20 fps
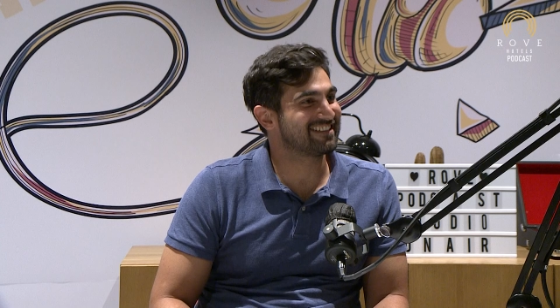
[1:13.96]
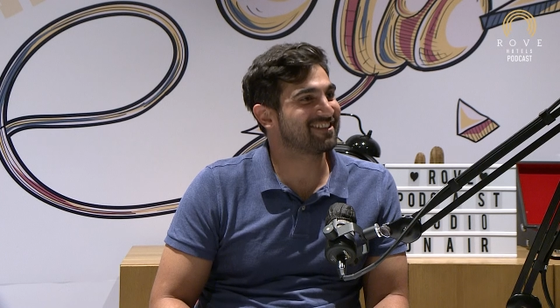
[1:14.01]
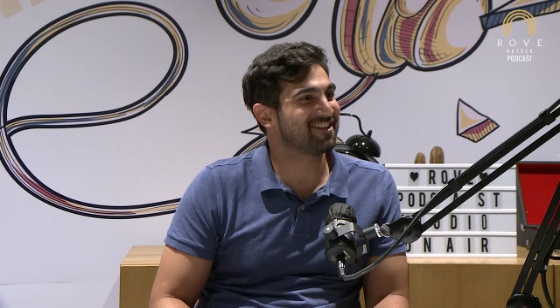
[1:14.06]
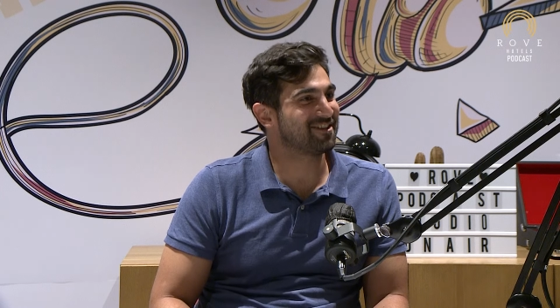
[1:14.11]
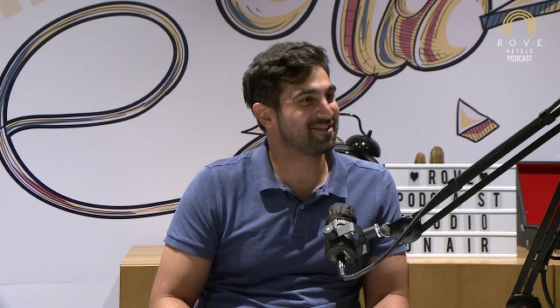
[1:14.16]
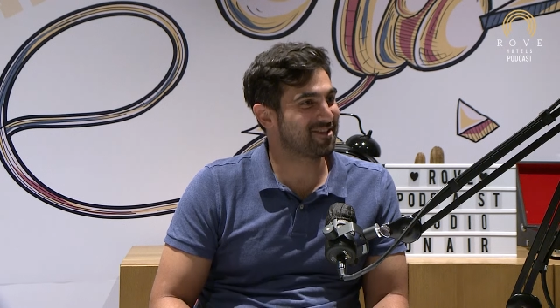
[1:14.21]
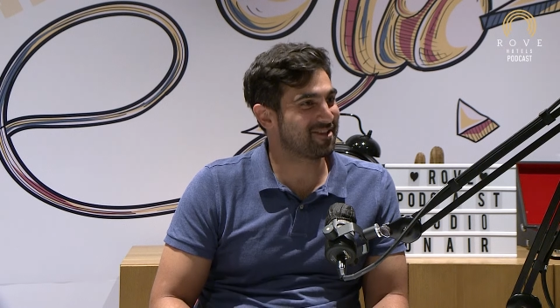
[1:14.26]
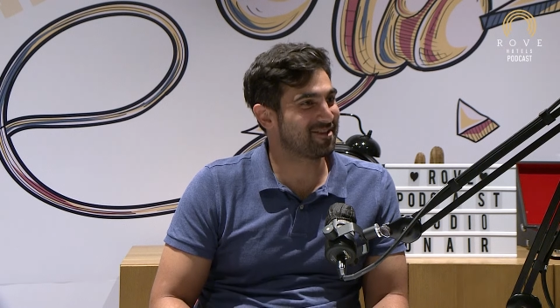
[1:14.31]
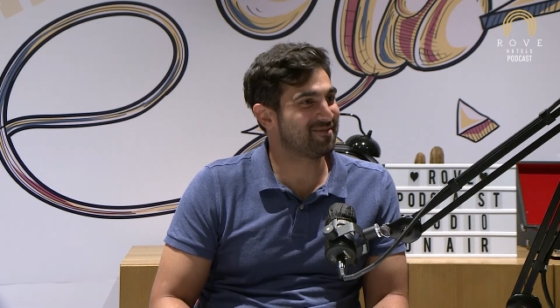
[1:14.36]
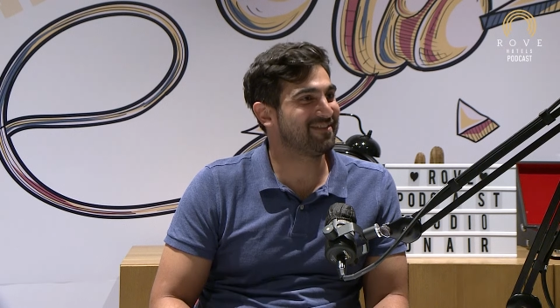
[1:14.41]

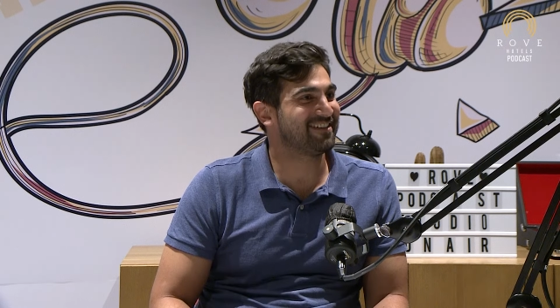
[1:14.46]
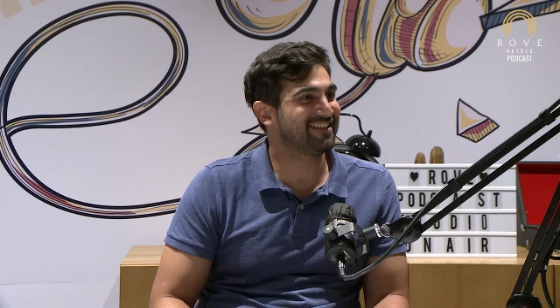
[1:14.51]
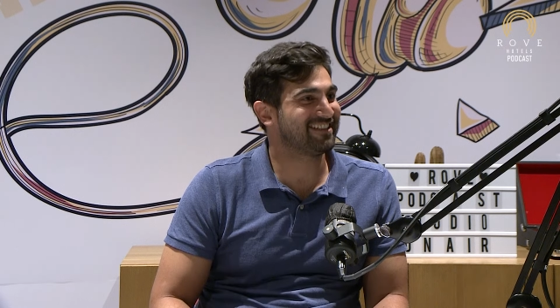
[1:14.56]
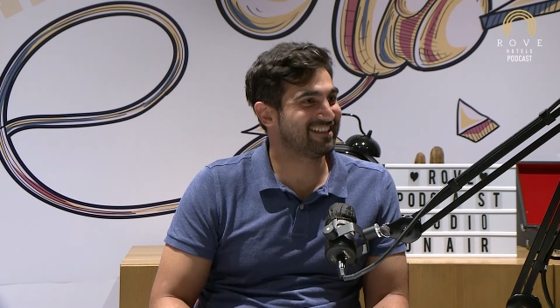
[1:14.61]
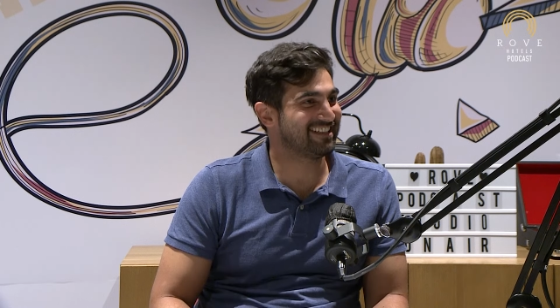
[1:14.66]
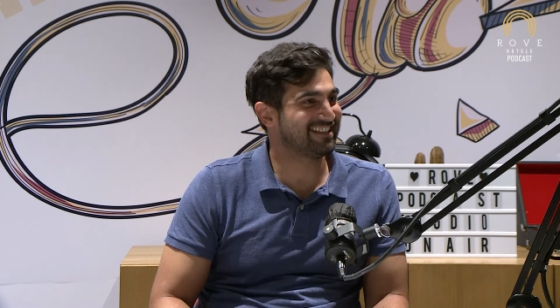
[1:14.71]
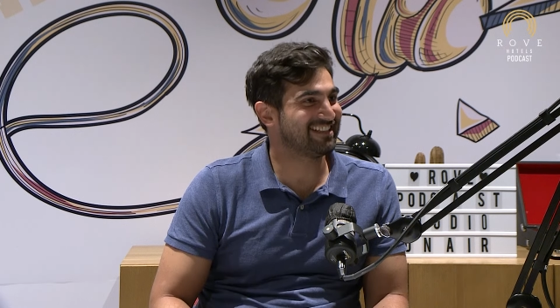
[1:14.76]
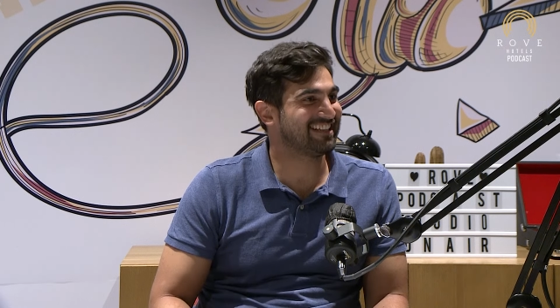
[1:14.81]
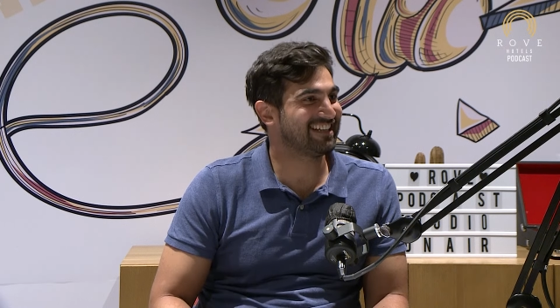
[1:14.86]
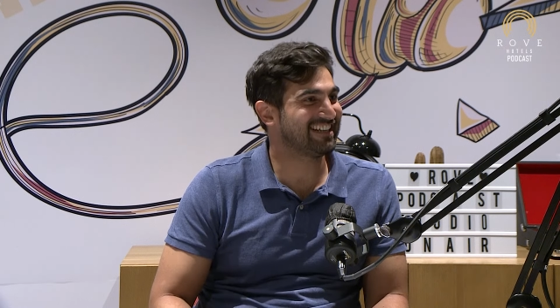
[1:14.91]
Go to the big
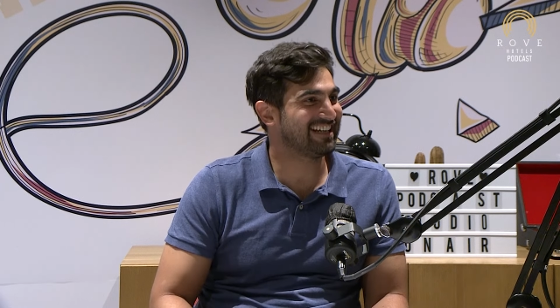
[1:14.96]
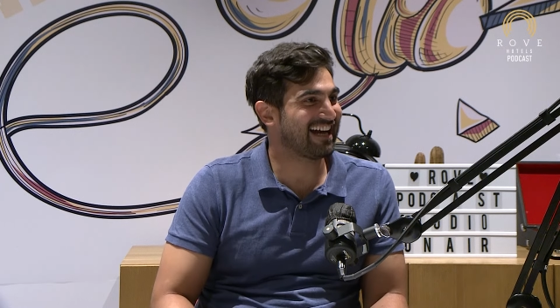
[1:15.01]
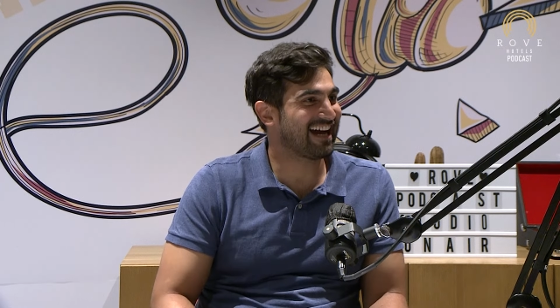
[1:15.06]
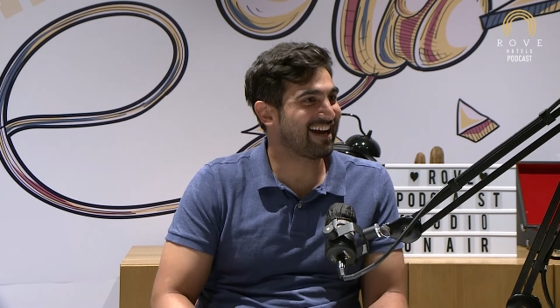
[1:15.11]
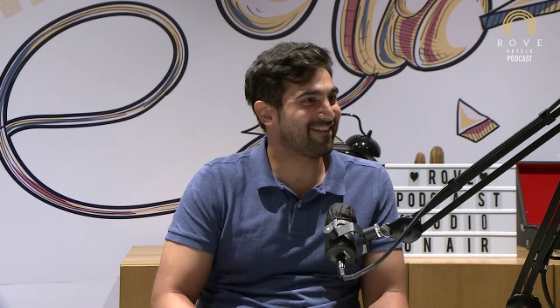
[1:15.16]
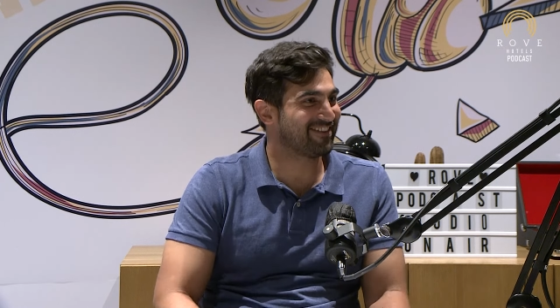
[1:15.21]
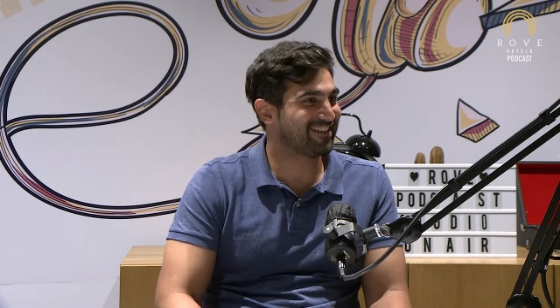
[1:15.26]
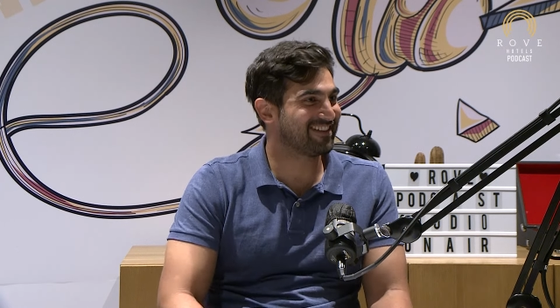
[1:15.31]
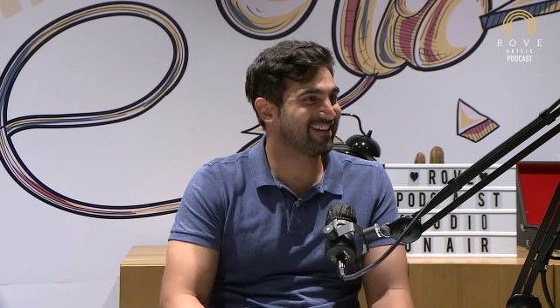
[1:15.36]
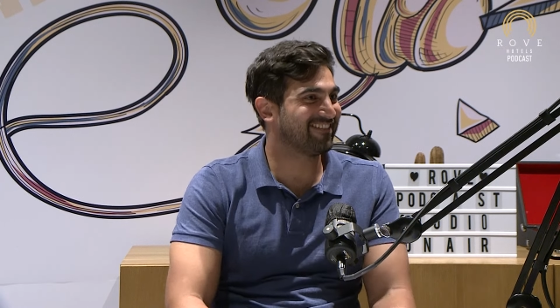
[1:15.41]
city, yeah.
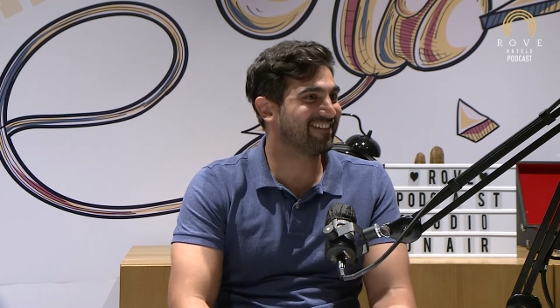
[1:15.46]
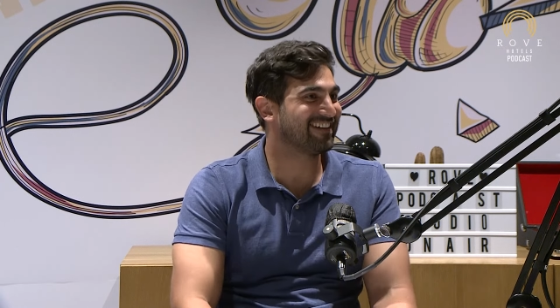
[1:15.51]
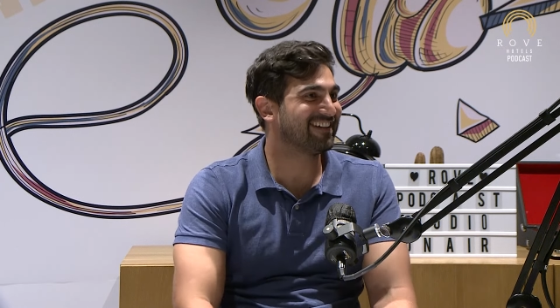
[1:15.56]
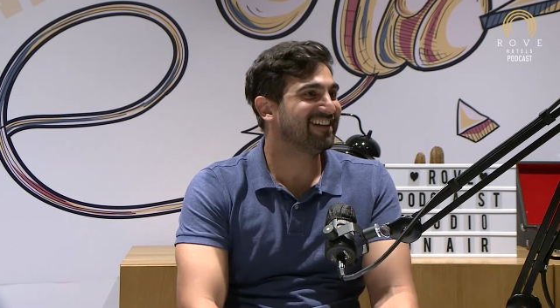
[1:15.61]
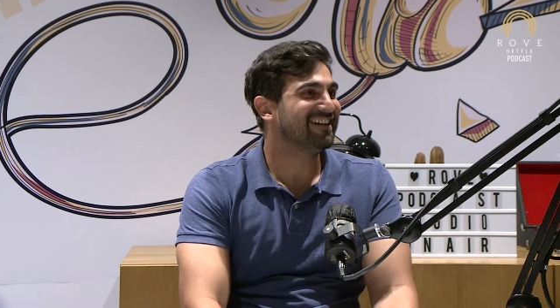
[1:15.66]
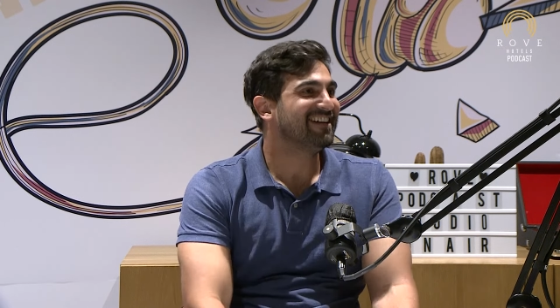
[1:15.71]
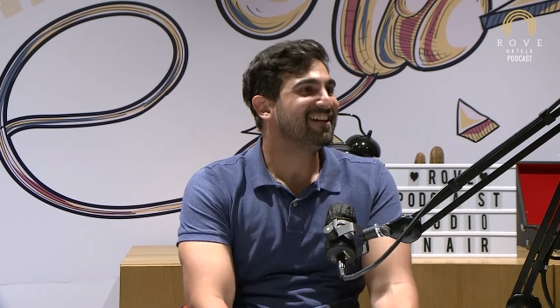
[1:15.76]
Abu Dhabi.